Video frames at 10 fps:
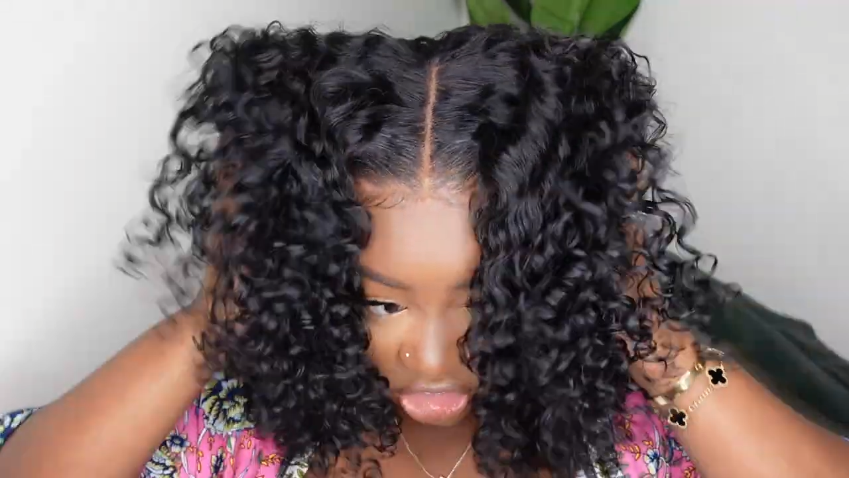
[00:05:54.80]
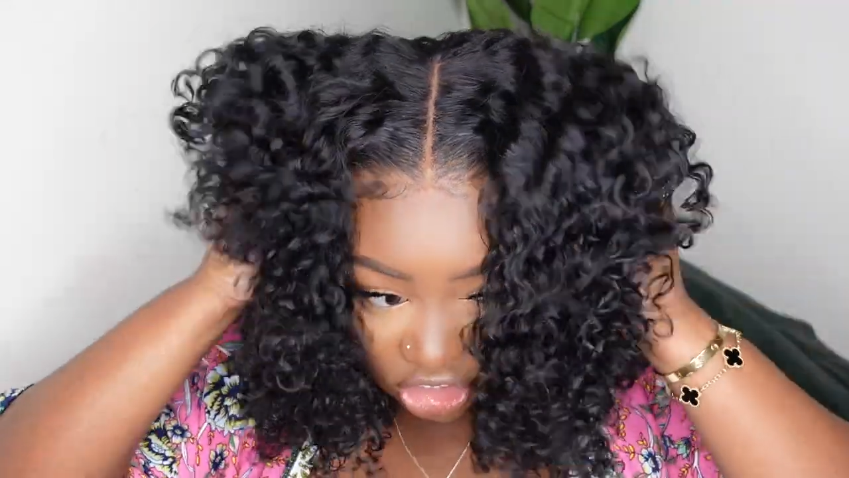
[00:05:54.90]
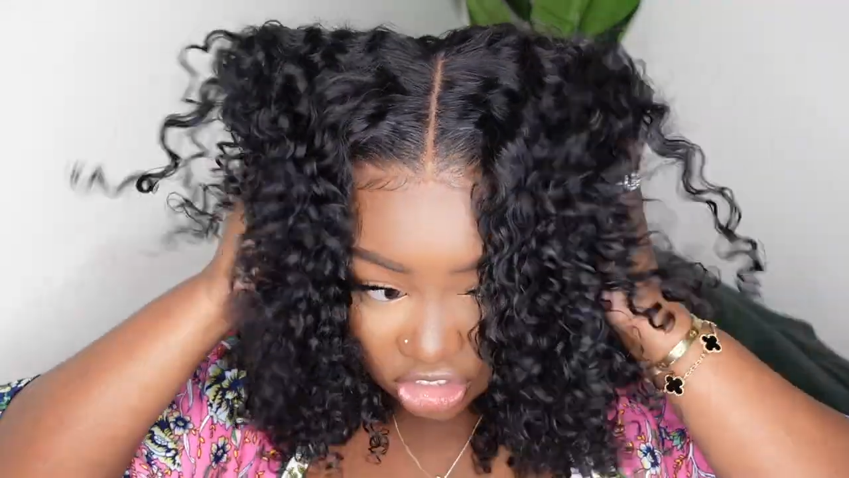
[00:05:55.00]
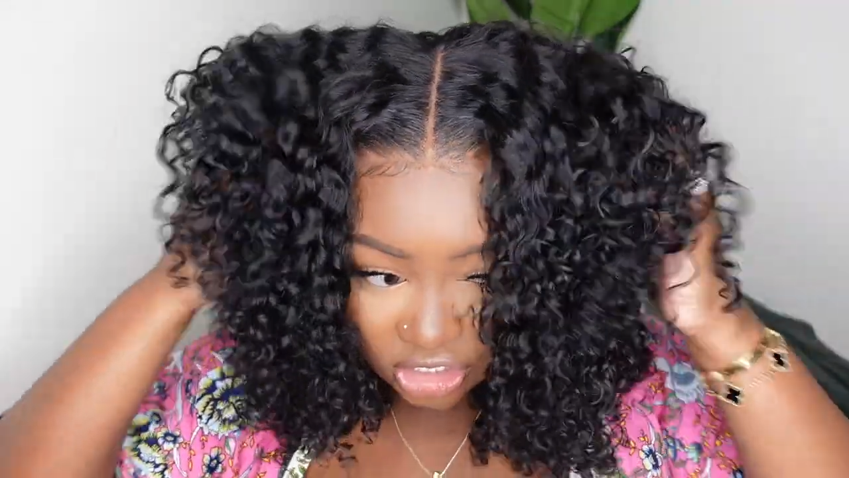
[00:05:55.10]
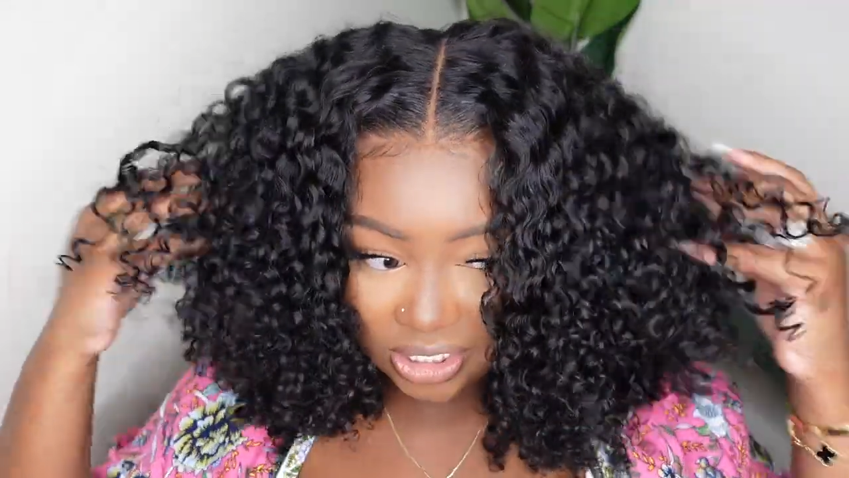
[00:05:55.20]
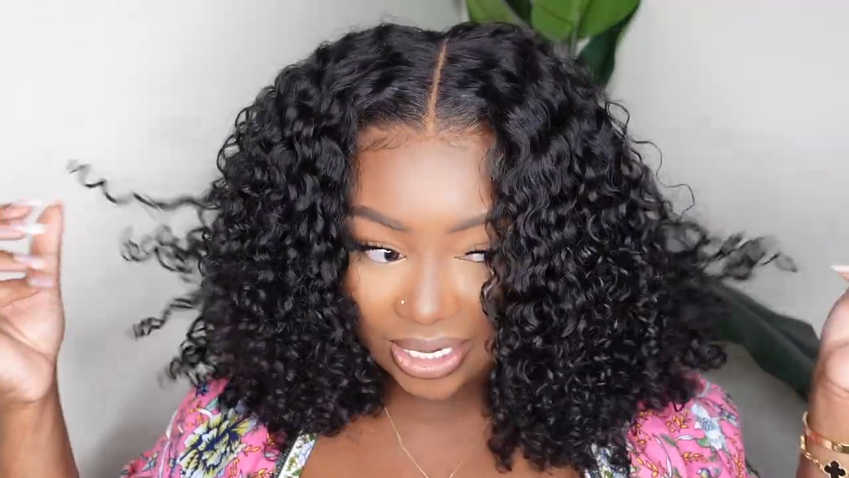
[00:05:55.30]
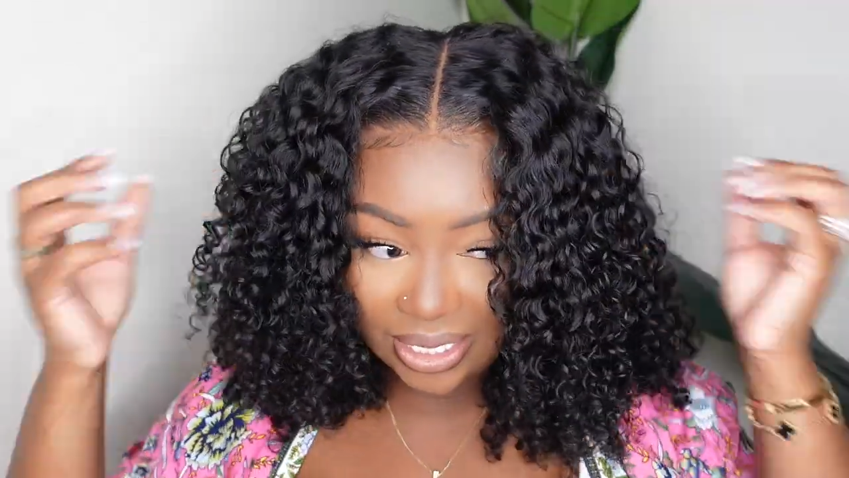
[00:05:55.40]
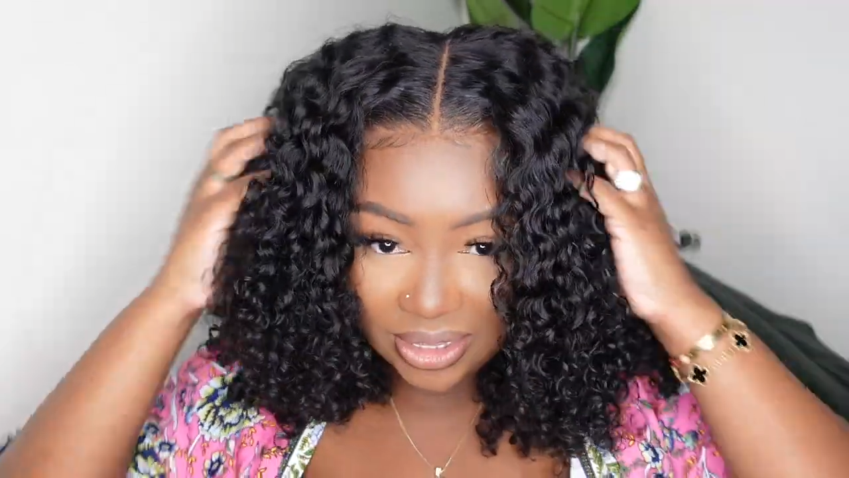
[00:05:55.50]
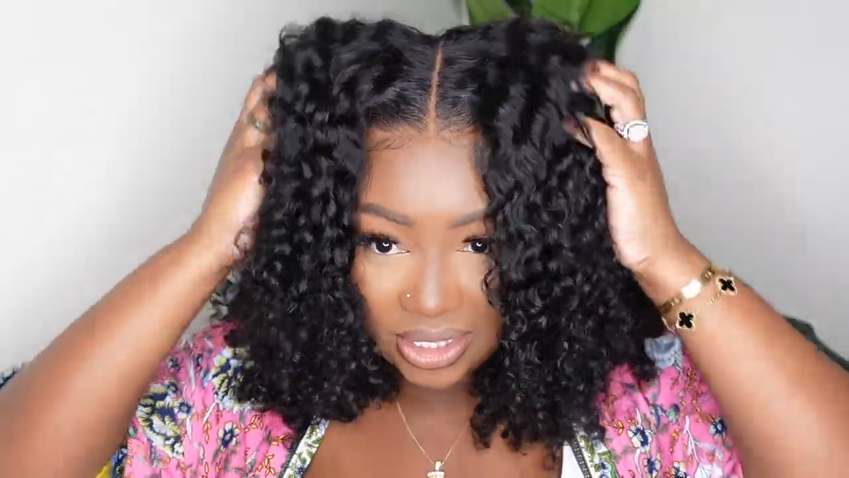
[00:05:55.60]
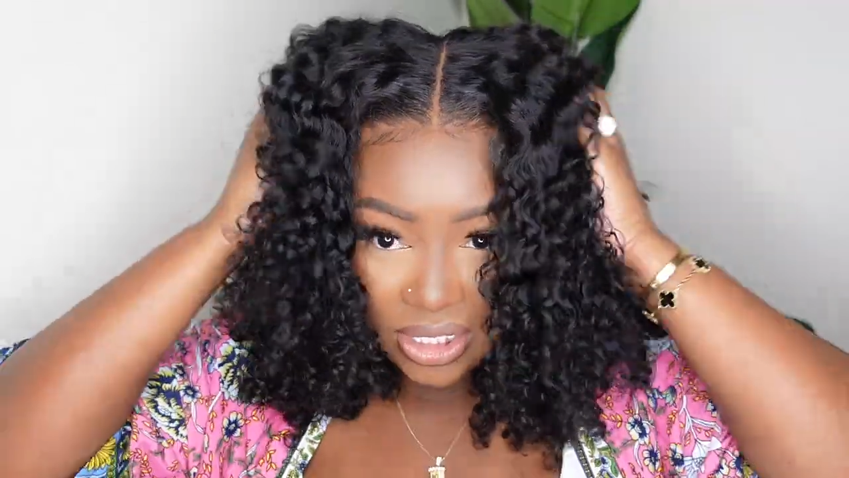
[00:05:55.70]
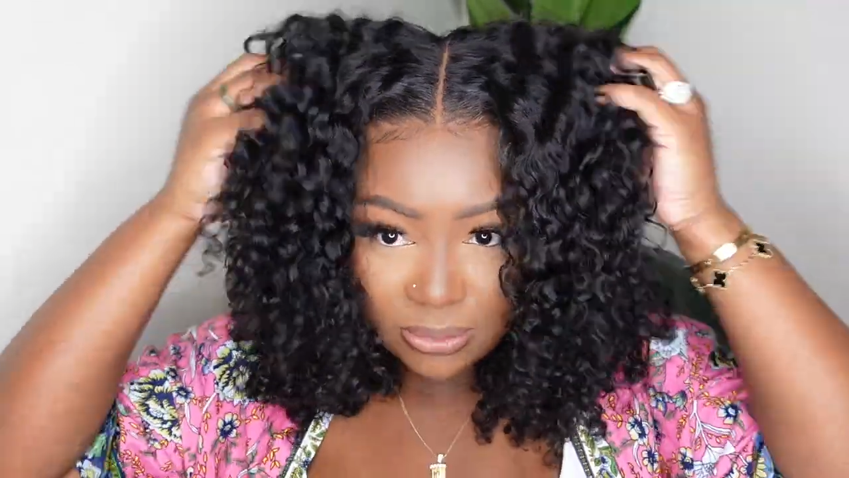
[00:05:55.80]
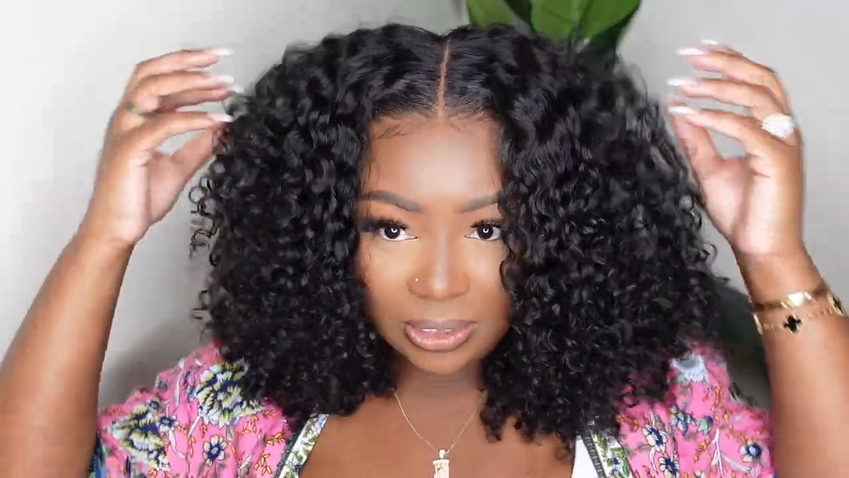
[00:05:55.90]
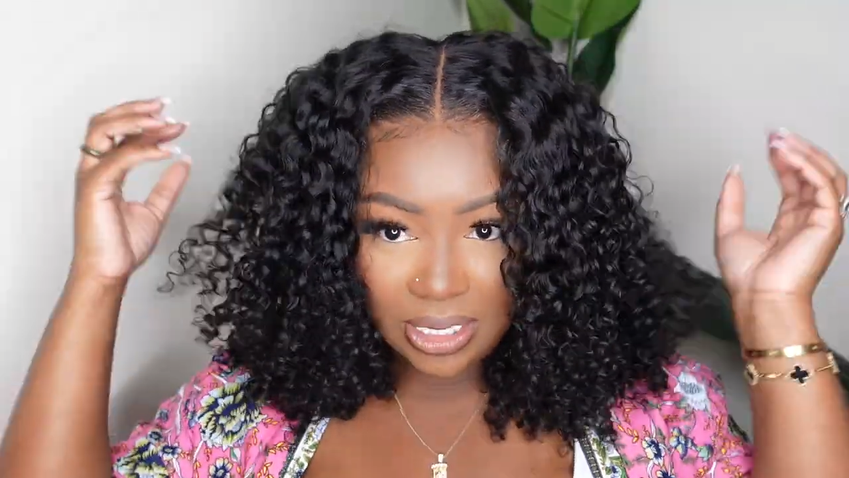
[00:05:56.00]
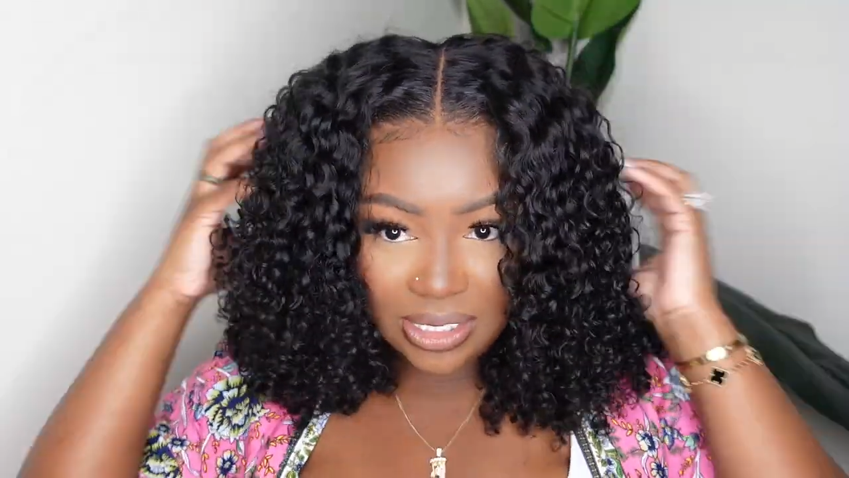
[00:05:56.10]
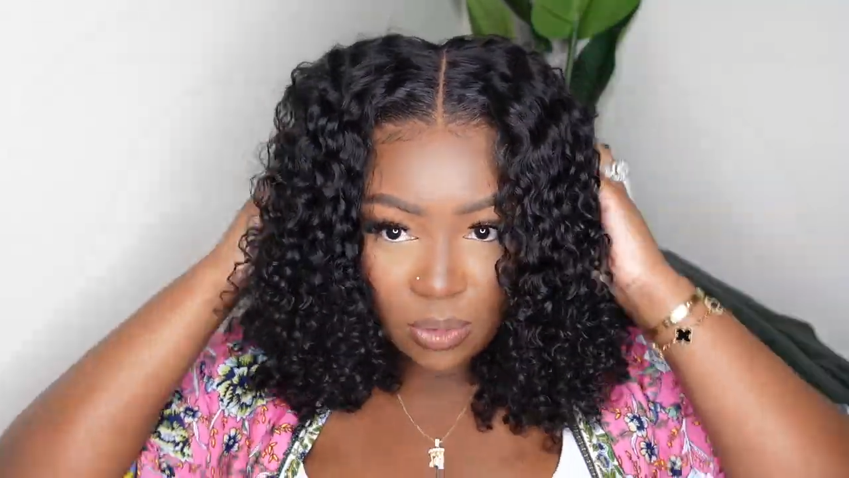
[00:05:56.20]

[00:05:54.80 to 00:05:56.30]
zhuzh it like this because I